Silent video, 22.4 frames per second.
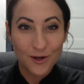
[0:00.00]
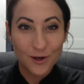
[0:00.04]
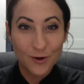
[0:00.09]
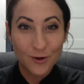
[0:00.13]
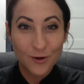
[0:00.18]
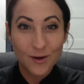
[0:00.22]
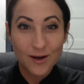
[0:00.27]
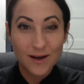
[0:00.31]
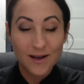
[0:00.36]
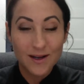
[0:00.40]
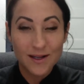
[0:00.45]
You're
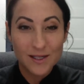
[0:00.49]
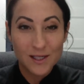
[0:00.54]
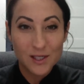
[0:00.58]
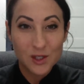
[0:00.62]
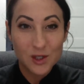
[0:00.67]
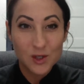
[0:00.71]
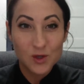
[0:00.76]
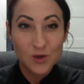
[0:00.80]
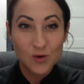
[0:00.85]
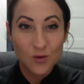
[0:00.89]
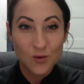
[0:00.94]
creating a
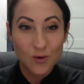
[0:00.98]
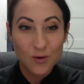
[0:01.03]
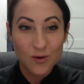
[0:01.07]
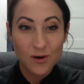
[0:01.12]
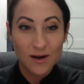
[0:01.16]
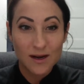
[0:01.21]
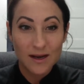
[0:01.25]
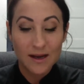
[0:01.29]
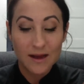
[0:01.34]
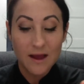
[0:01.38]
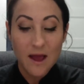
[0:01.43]

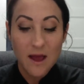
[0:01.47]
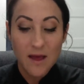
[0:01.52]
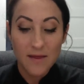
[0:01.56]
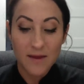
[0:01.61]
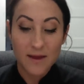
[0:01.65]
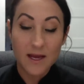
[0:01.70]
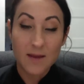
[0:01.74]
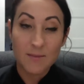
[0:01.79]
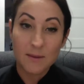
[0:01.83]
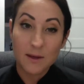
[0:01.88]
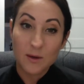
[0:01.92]
story
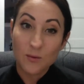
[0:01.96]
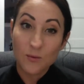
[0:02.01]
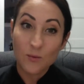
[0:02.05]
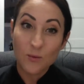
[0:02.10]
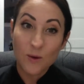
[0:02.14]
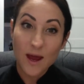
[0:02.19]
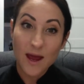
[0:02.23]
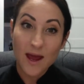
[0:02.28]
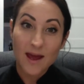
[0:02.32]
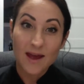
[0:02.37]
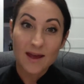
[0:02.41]
that can be
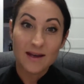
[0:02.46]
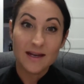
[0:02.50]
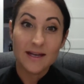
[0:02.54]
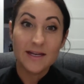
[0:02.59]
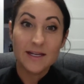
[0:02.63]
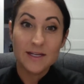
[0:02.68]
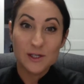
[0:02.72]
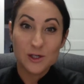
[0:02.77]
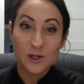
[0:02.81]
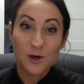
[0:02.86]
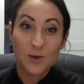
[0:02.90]
read
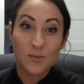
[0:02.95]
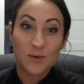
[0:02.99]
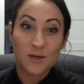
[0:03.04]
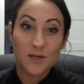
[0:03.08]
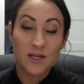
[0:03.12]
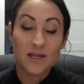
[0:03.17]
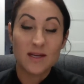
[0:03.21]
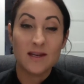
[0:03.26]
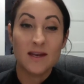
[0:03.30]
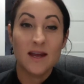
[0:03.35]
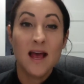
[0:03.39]
and
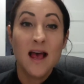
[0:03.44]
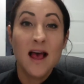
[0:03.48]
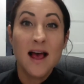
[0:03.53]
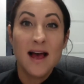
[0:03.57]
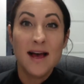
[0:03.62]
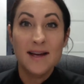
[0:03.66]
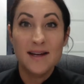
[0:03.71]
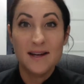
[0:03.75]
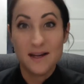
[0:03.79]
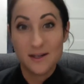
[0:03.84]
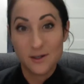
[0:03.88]
interpreted
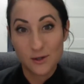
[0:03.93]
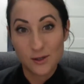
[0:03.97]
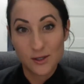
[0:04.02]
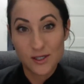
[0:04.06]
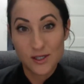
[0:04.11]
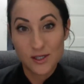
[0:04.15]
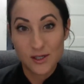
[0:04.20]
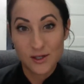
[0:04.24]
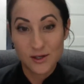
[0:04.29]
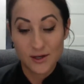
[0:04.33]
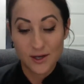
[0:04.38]
and
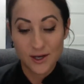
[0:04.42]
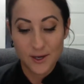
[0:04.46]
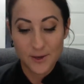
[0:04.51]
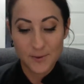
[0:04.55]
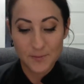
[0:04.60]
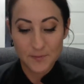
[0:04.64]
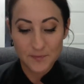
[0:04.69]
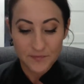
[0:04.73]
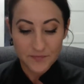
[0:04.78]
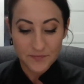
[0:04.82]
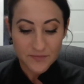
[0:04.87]
understood.
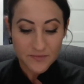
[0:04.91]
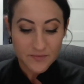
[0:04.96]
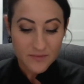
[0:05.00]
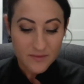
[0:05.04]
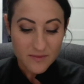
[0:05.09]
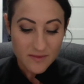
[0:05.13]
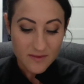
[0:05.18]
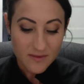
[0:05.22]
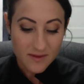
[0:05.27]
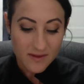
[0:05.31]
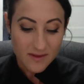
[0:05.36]

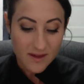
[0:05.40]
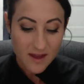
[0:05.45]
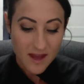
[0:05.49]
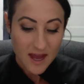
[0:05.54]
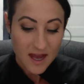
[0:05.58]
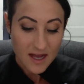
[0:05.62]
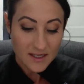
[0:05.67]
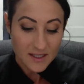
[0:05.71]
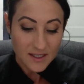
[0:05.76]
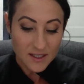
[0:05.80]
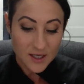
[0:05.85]

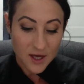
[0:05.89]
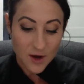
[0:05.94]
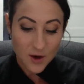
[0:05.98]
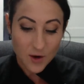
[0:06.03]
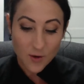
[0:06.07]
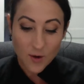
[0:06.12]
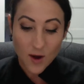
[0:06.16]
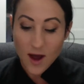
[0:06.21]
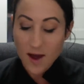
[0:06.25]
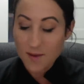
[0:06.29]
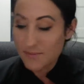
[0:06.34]

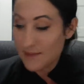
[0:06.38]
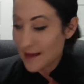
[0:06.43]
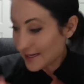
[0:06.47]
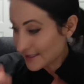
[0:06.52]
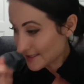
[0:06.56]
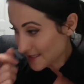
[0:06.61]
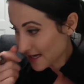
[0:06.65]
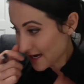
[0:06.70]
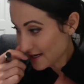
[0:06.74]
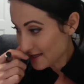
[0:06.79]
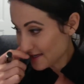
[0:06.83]
So
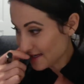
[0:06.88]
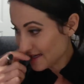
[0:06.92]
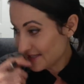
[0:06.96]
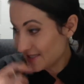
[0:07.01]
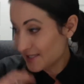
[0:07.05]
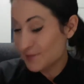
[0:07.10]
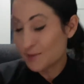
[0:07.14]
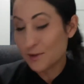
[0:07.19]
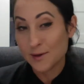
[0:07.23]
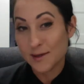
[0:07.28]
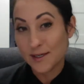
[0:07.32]
that's kind of the
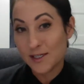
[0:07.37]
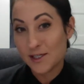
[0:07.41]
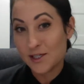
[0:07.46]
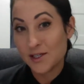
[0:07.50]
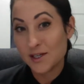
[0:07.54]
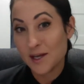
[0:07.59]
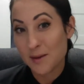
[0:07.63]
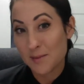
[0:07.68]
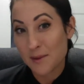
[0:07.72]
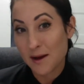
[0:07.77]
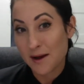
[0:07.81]

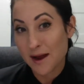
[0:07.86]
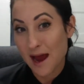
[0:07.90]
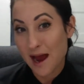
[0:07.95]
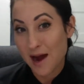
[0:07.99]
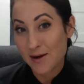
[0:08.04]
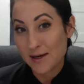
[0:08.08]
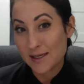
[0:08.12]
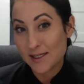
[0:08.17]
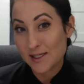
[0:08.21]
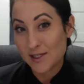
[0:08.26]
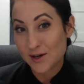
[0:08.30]
inspiration about how
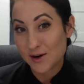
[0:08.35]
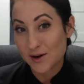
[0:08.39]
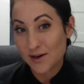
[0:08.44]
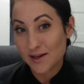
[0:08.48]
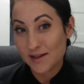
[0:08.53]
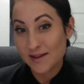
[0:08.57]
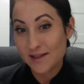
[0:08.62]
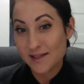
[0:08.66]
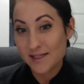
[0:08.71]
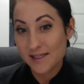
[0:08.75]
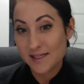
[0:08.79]
I
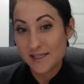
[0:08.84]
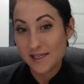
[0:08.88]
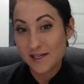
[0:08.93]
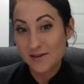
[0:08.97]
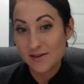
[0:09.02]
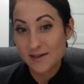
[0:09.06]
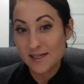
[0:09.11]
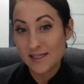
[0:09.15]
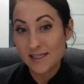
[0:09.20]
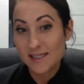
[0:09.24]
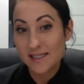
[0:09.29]
started this
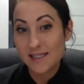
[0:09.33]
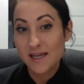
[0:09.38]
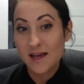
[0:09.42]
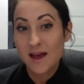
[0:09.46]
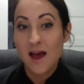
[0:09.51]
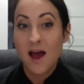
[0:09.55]
series.